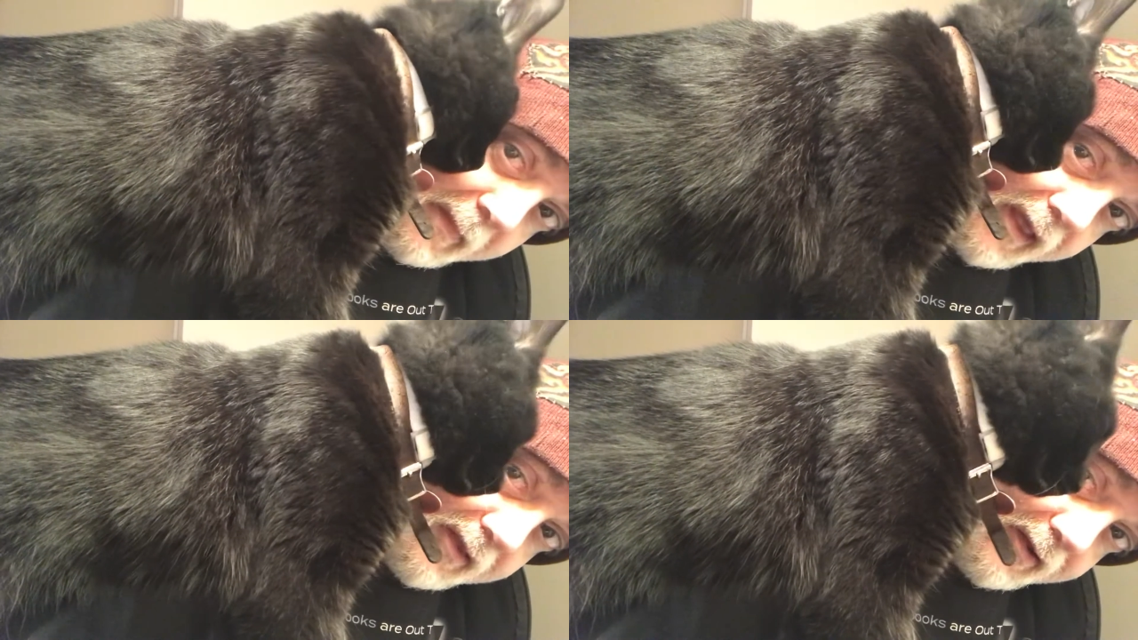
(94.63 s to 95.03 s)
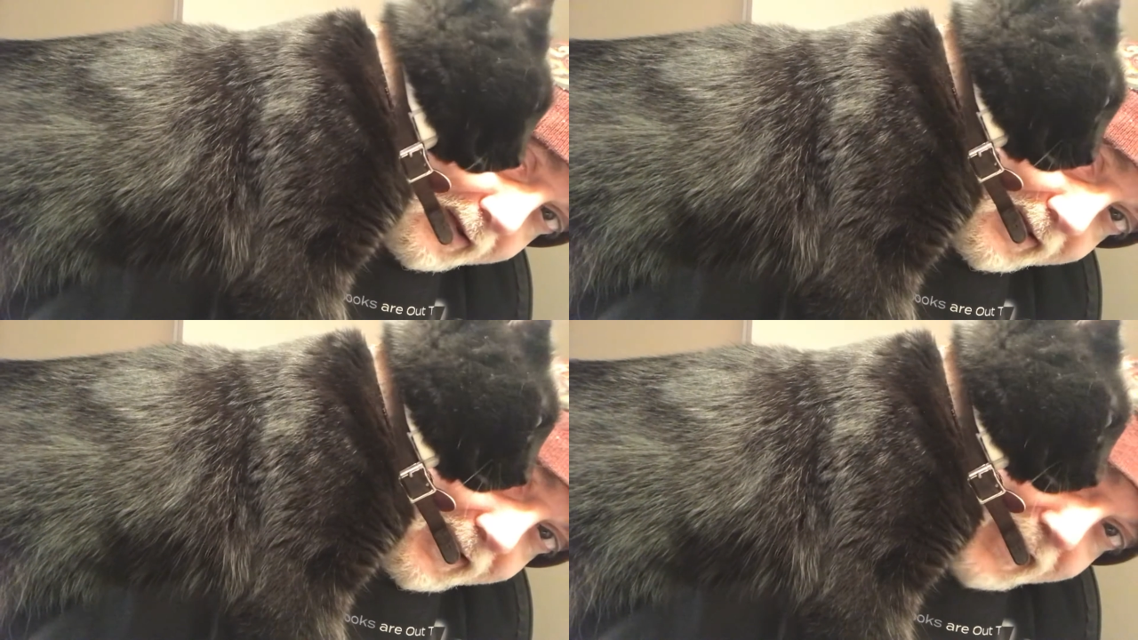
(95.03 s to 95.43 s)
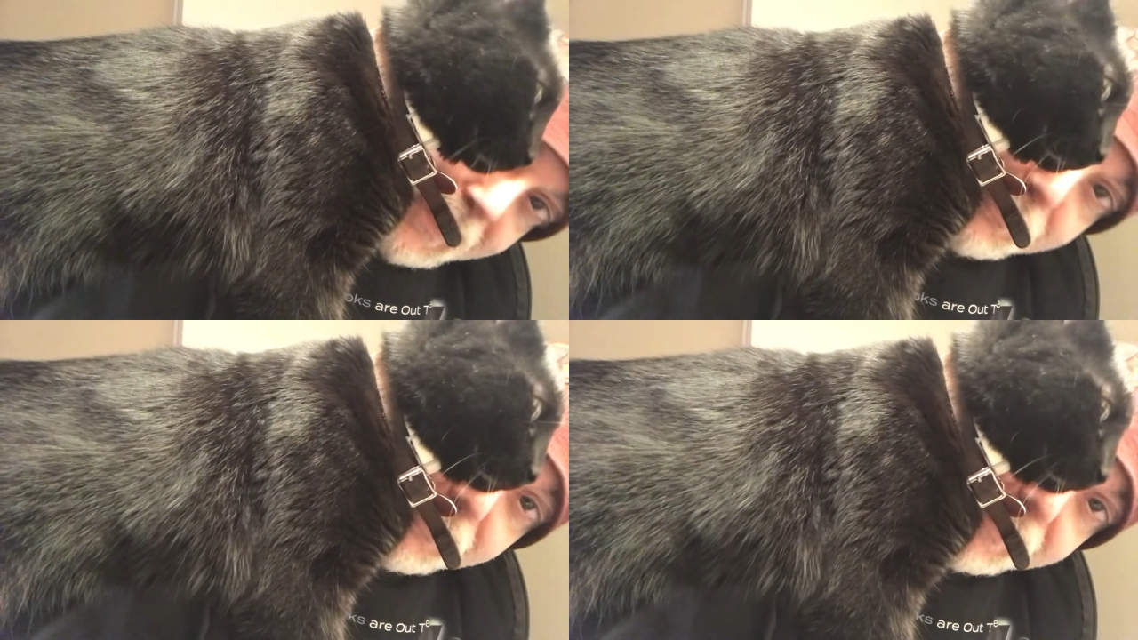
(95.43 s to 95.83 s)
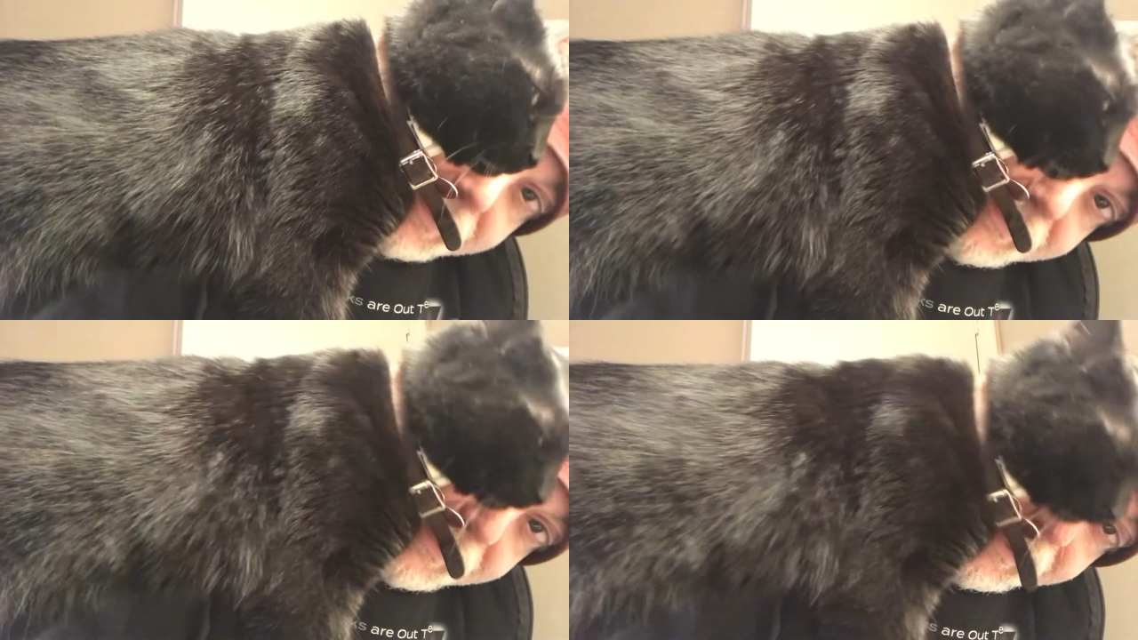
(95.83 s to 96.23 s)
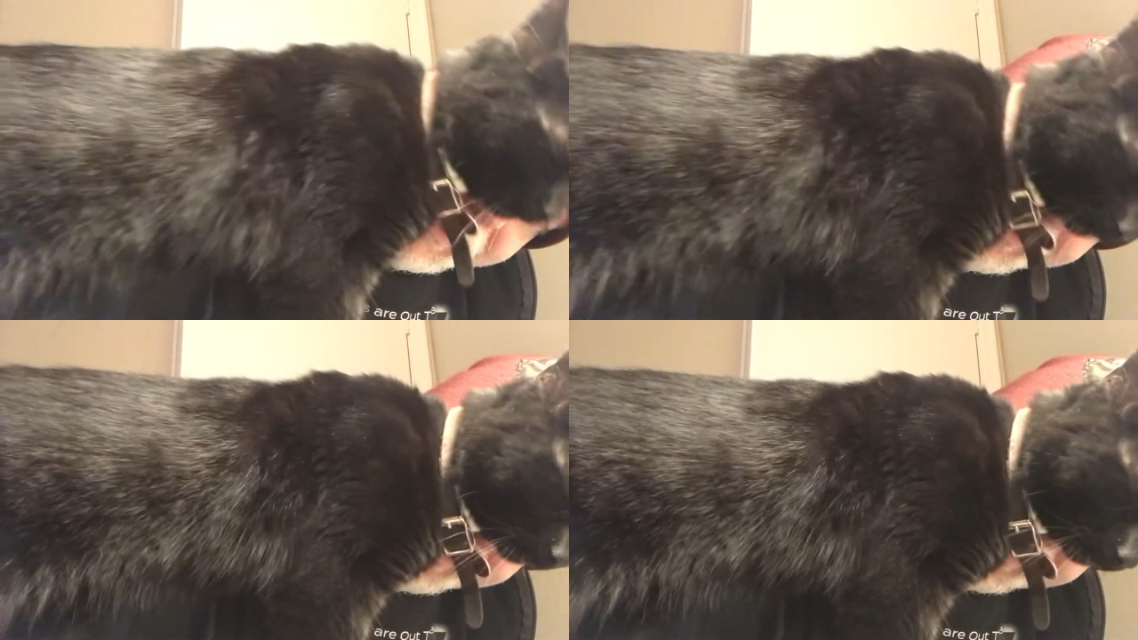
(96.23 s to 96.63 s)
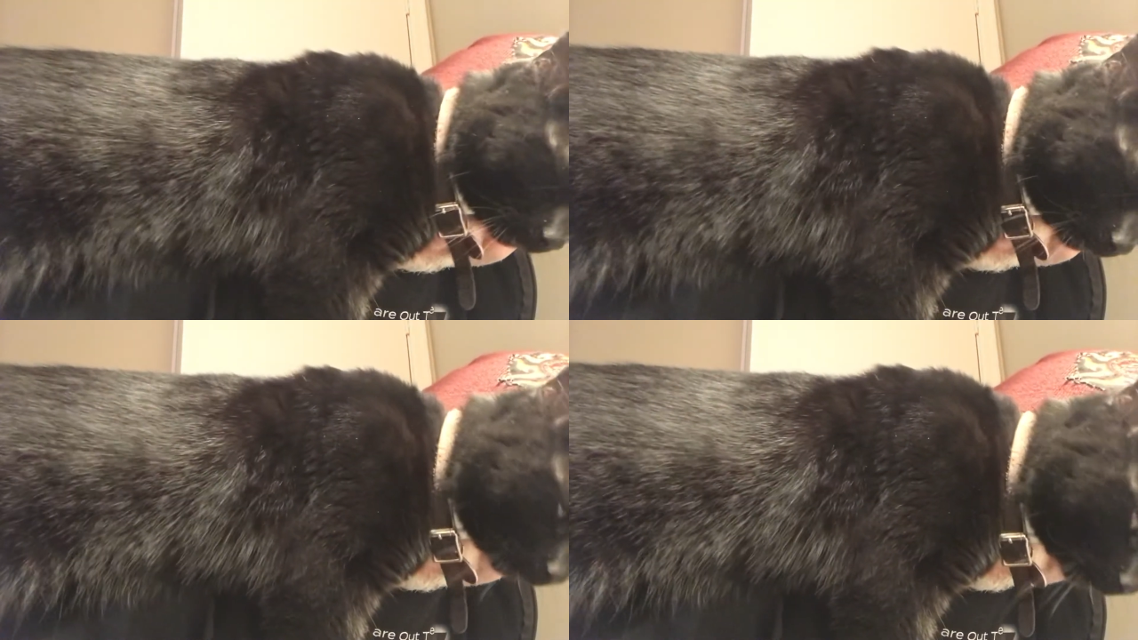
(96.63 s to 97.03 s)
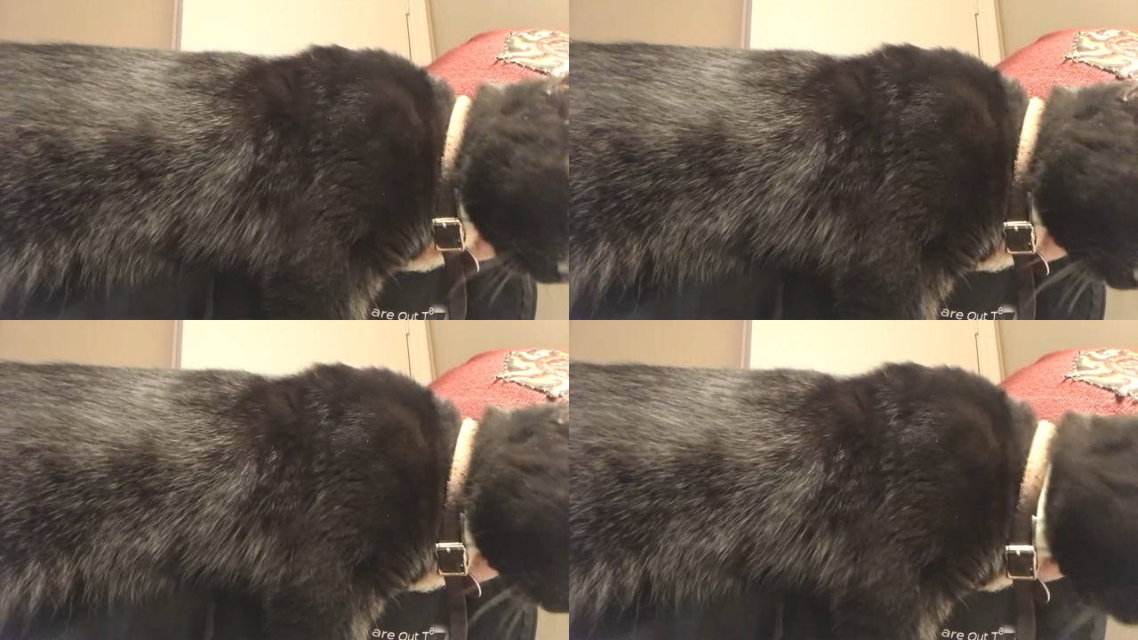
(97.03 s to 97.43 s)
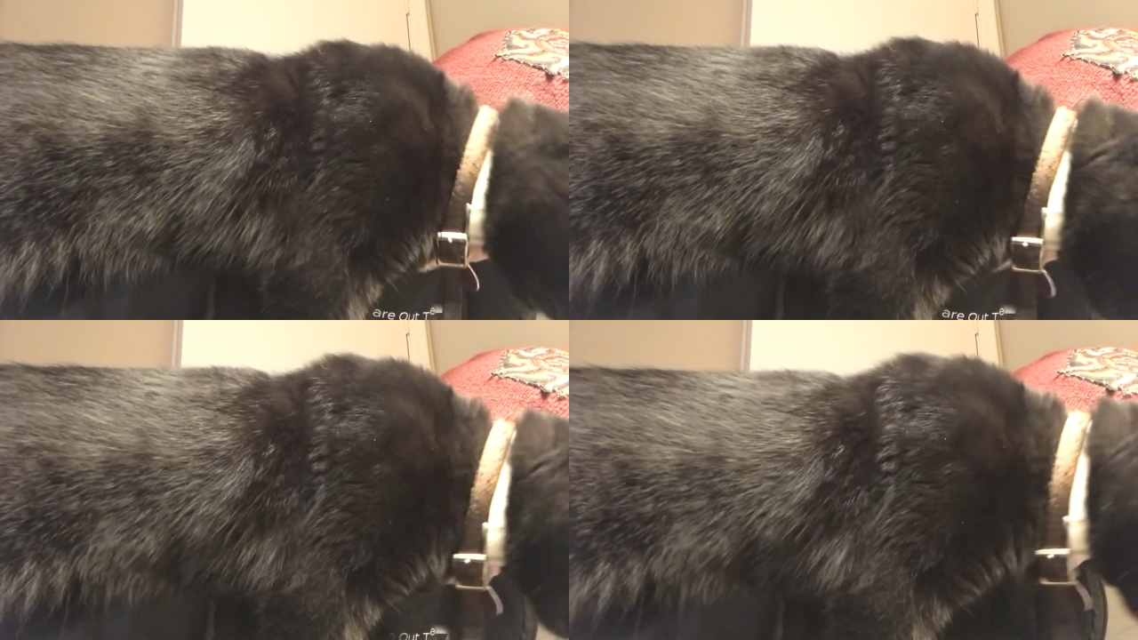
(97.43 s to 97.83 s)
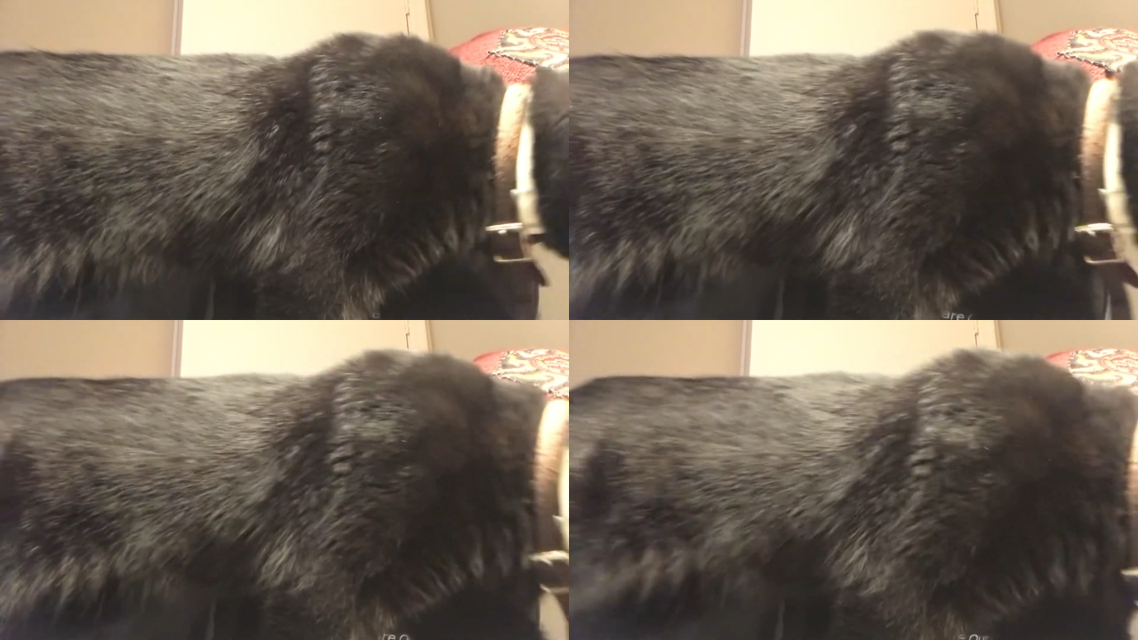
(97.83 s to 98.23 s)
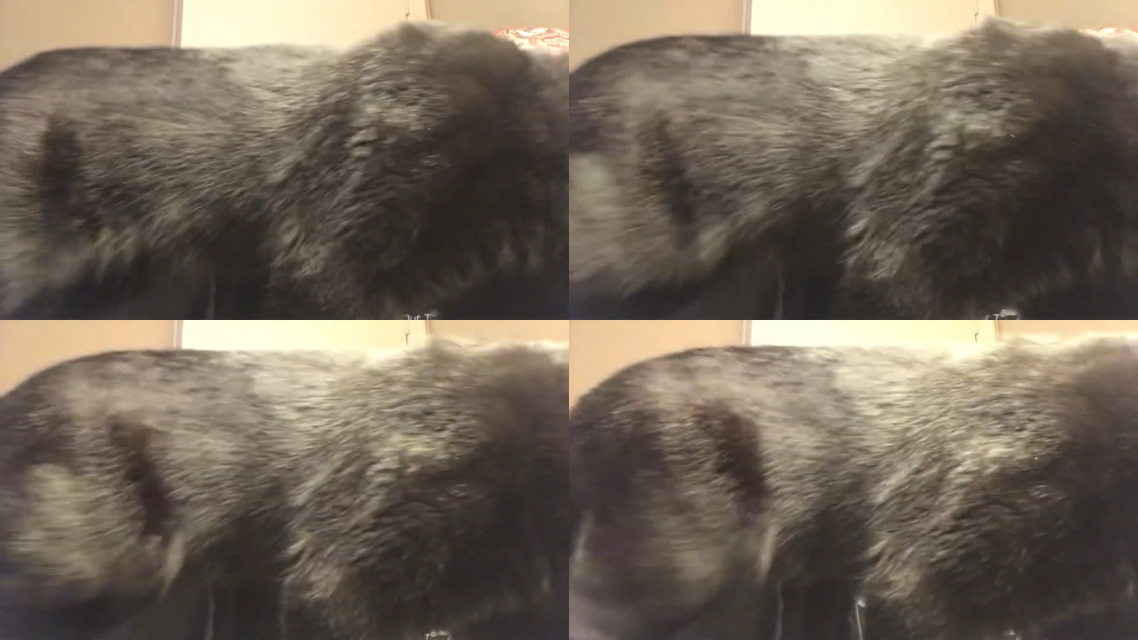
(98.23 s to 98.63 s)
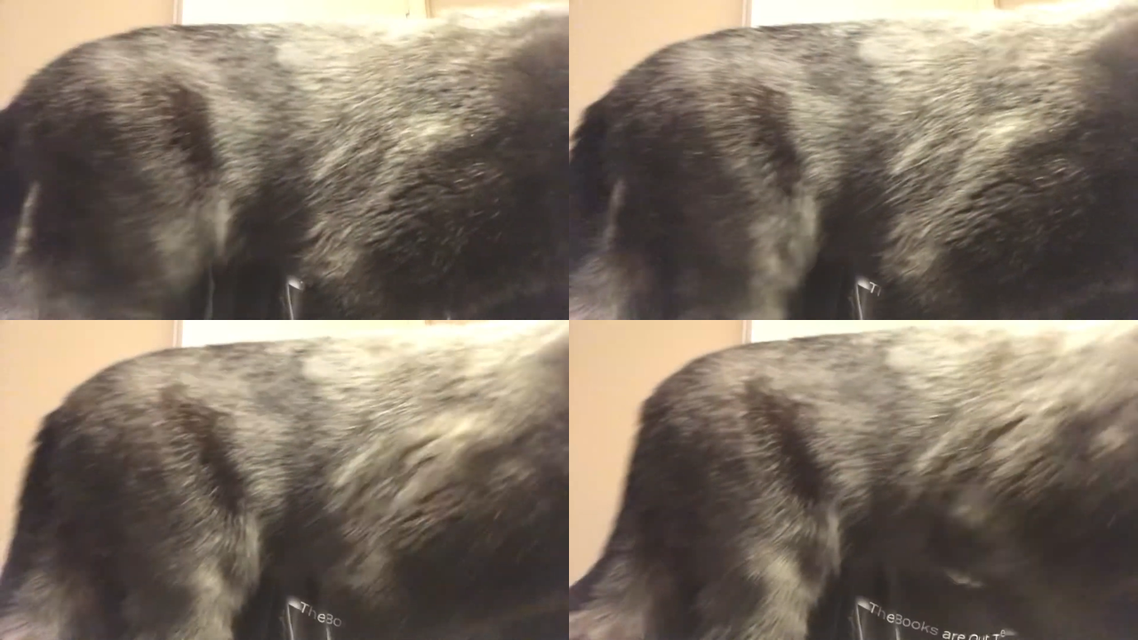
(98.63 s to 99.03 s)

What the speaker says: No face is visible, so there are no lips to read.